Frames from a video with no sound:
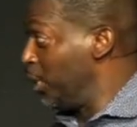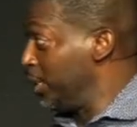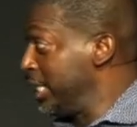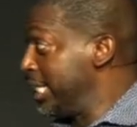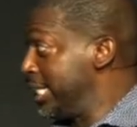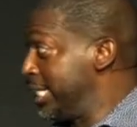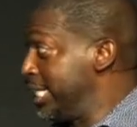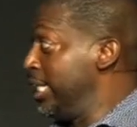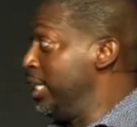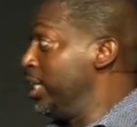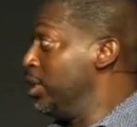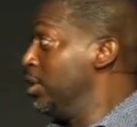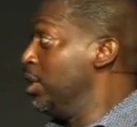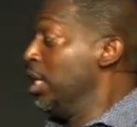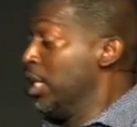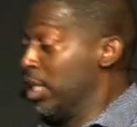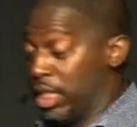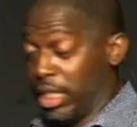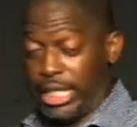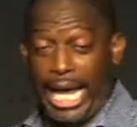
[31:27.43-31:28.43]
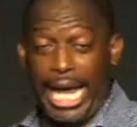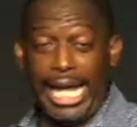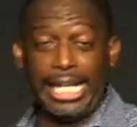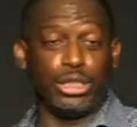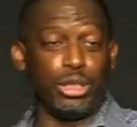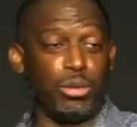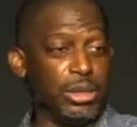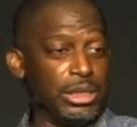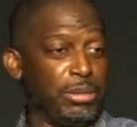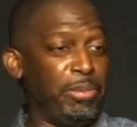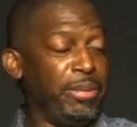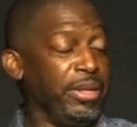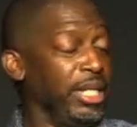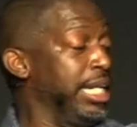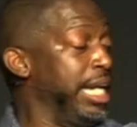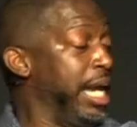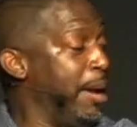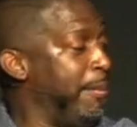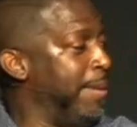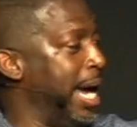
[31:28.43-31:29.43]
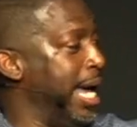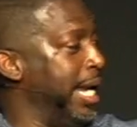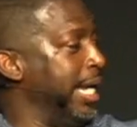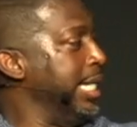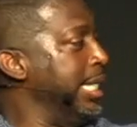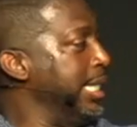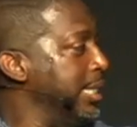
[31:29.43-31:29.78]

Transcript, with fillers: he killed, the gangster was bullying everybody, he